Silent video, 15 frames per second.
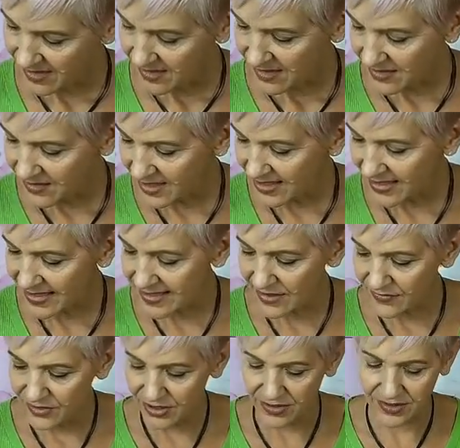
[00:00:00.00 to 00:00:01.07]
All right, let's
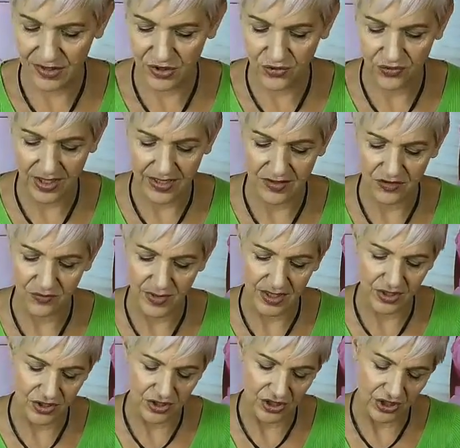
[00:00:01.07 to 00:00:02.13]
have a look at this
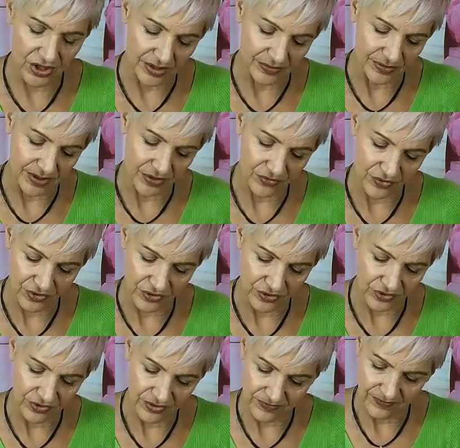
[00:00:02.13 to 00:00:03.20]
transformation you're going through.